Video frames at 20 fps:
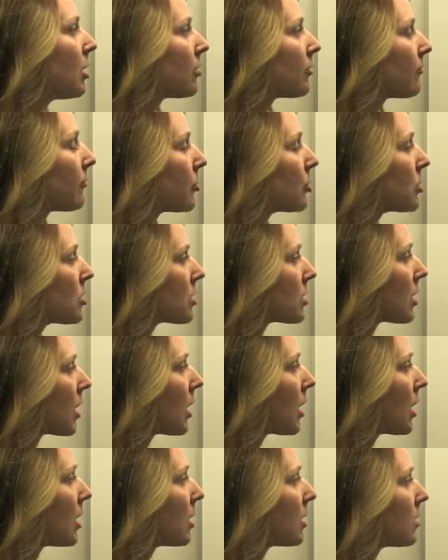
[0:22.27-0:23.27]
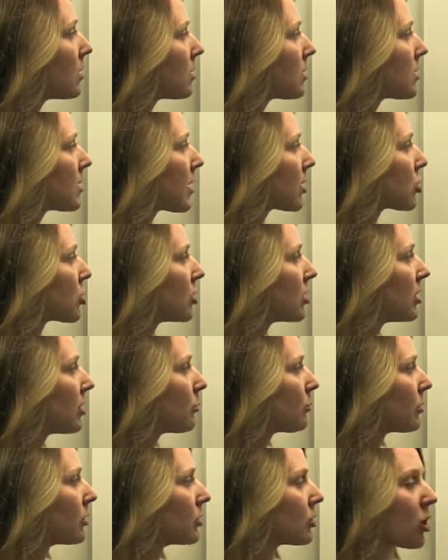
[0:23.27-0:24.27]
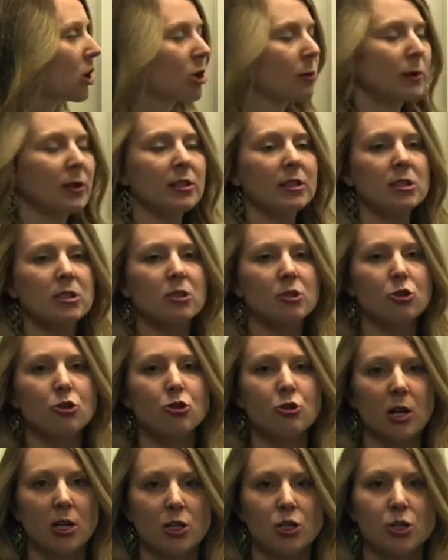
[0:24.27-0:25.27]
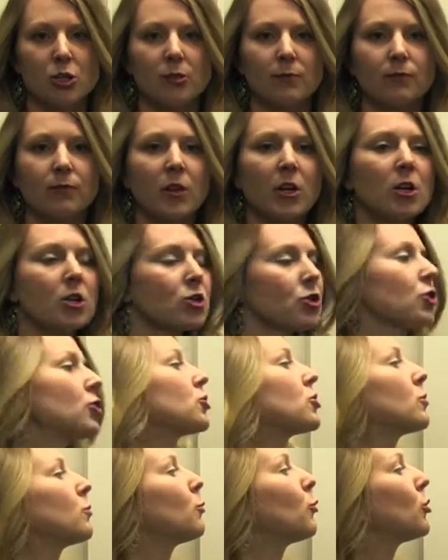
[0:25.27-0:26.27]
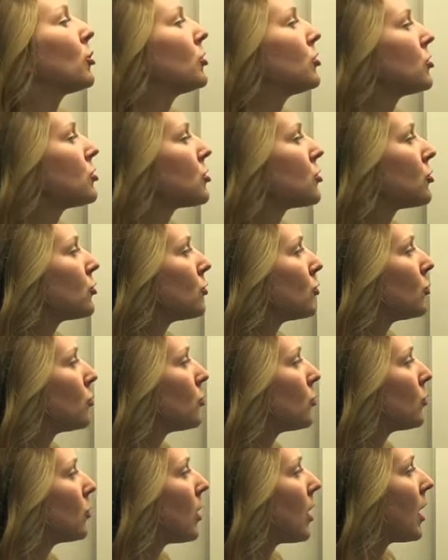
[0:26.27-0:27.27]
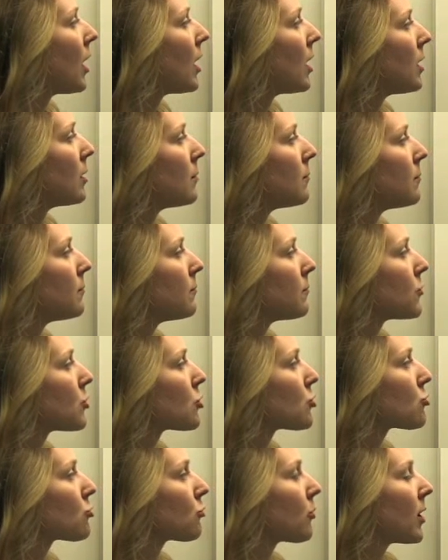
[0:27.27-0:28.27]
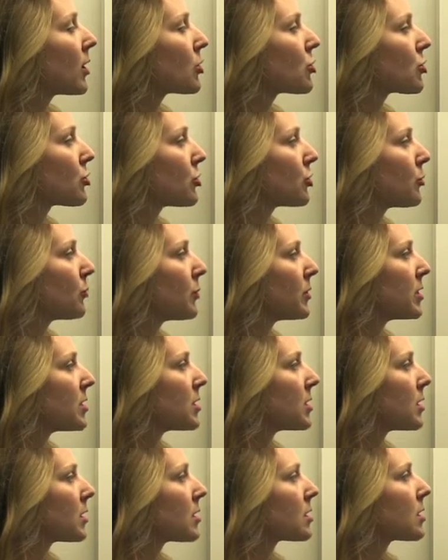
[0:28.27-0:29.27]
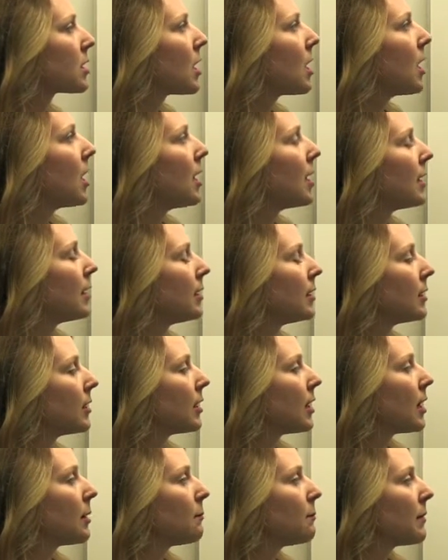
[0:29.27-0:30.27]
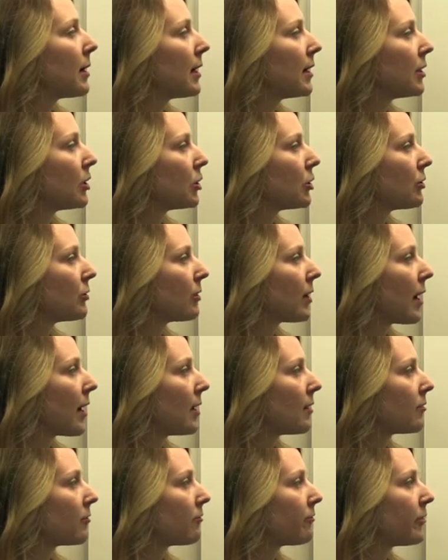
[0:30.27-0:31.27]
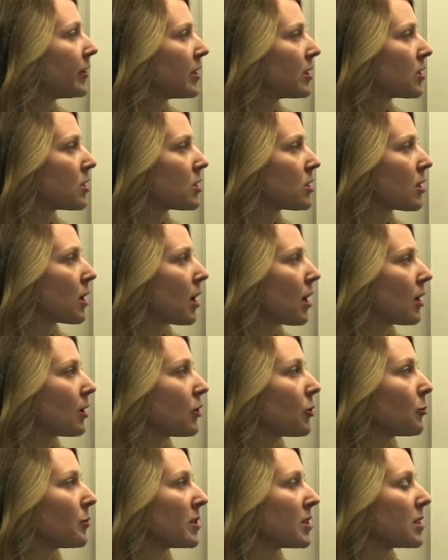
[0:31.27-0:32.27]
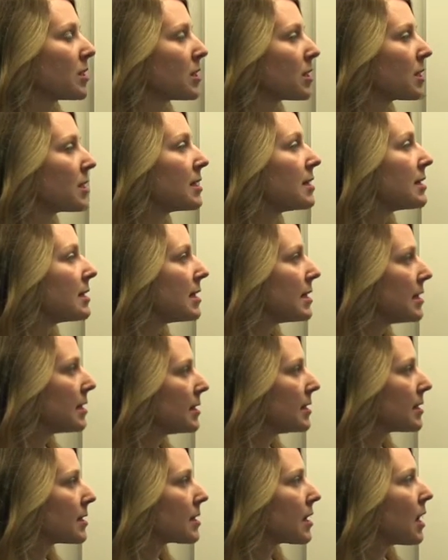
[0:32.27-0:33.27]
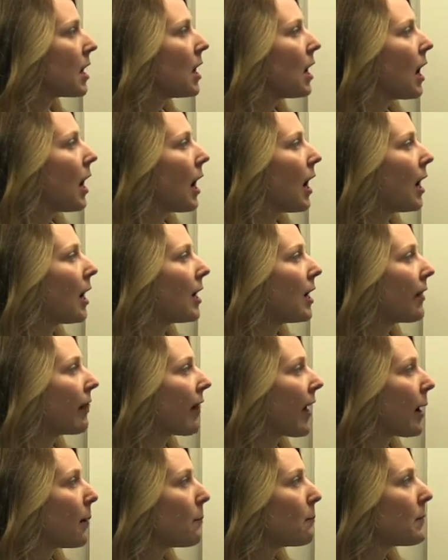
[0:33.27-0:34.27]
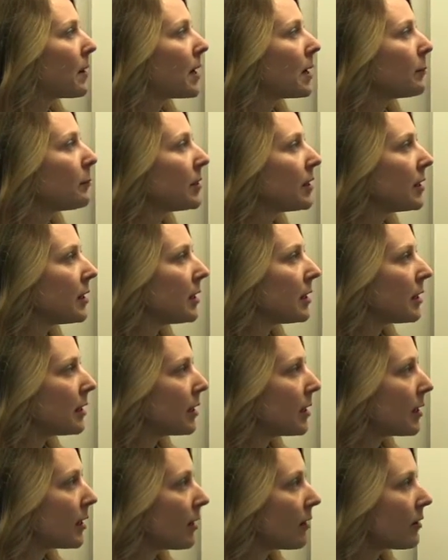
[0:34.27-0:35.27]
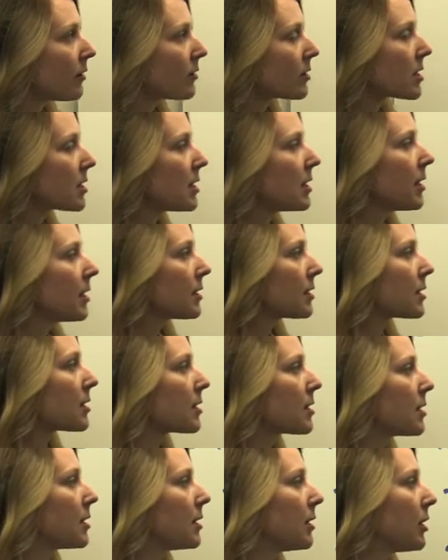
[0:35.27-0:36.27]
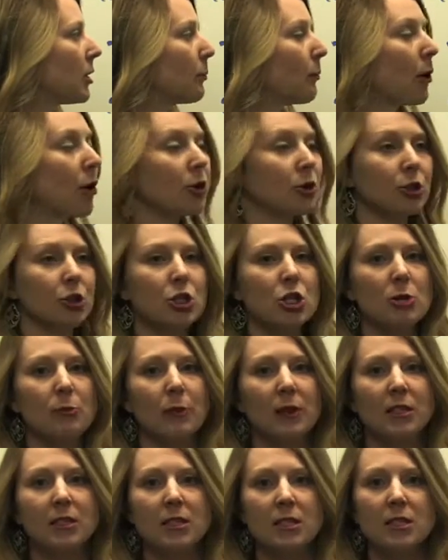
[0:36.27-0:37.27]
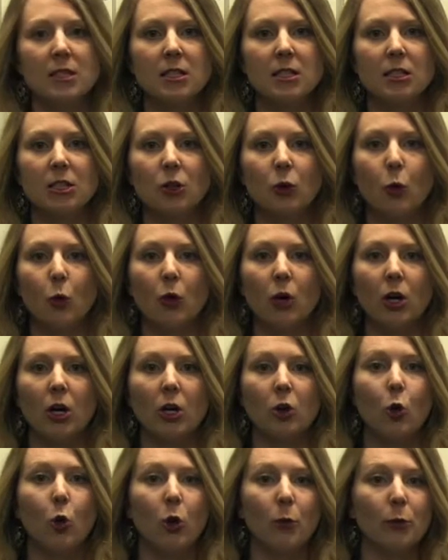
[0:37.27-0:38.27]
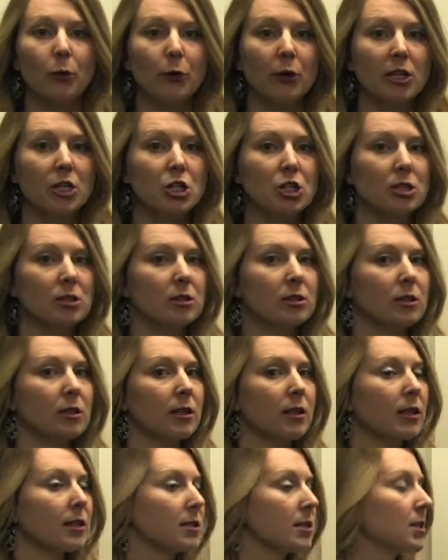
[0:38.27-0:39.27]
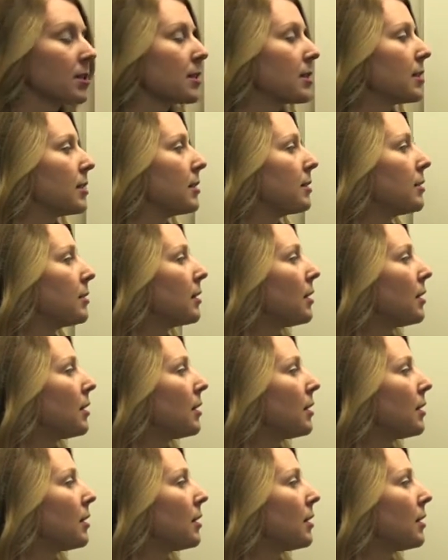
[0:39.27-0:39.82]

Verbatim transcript: The first uh, section here we're going to talk about is the structure. So it's important to um, structure the business in a manner that fits uh, the business needs uh, and that may be an LLC entity, a partnership entity, or a corporation entity.